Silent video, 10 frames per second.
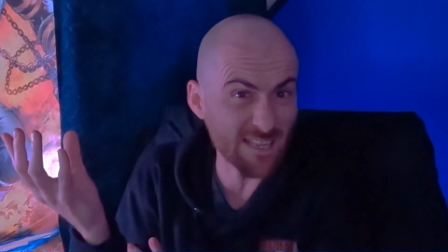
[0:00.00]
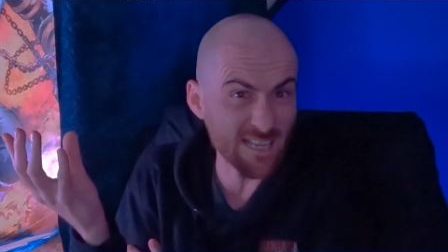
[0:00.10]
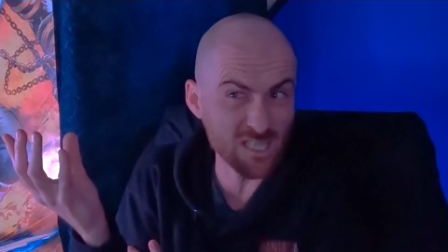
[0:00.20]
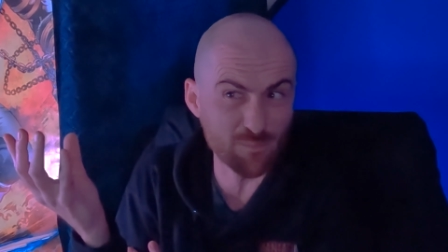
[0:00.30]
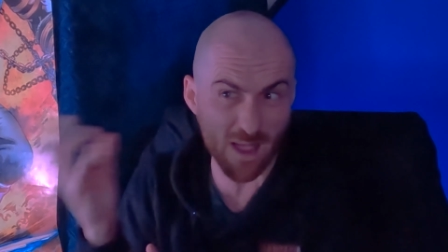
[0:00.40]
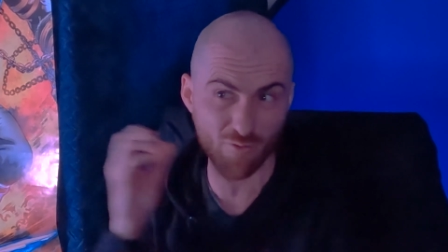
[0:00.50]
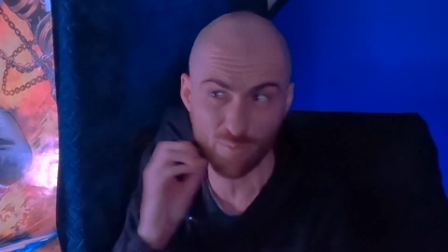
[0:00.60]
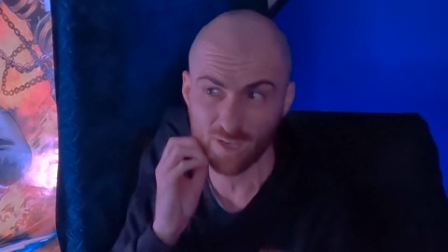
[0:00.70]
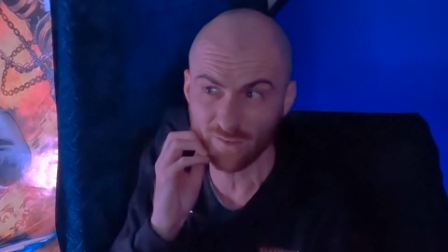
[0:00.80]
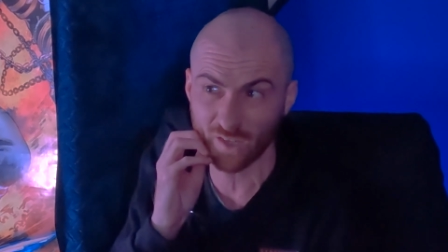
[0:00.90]
the
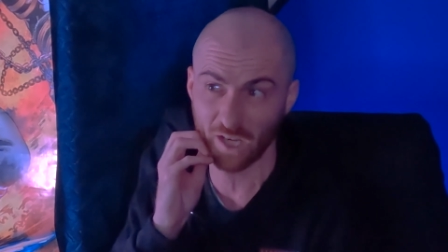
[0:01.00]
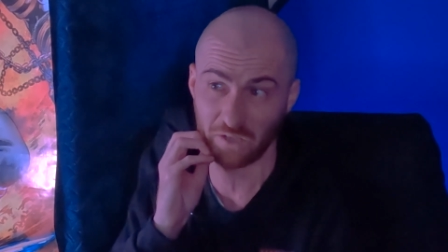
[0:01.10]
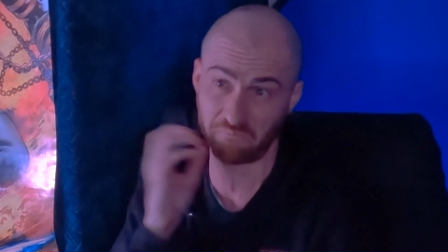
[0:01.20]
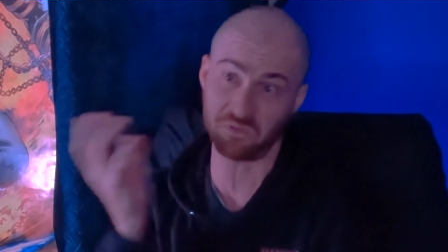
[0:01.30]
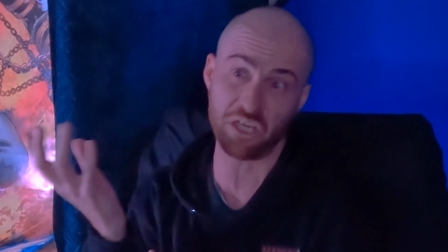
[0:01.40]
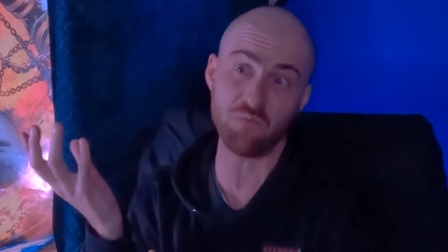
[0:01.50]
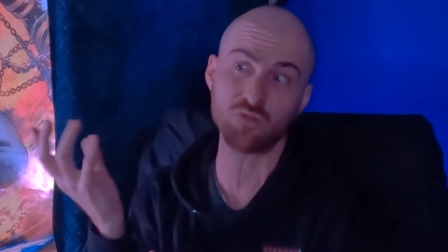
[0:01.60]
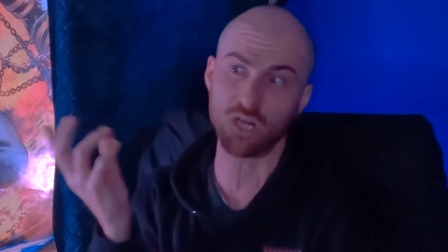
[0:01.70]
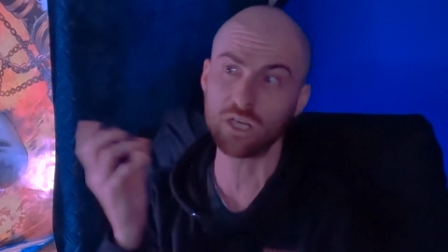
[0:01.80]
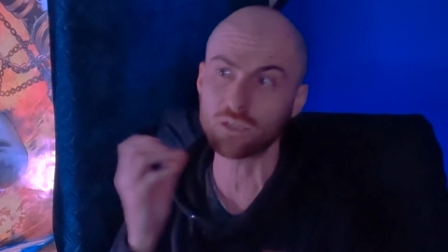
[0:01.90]
experiment? I
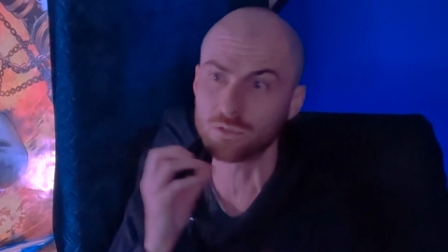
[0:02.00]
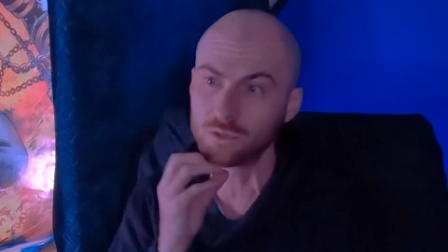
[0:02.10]
seems like.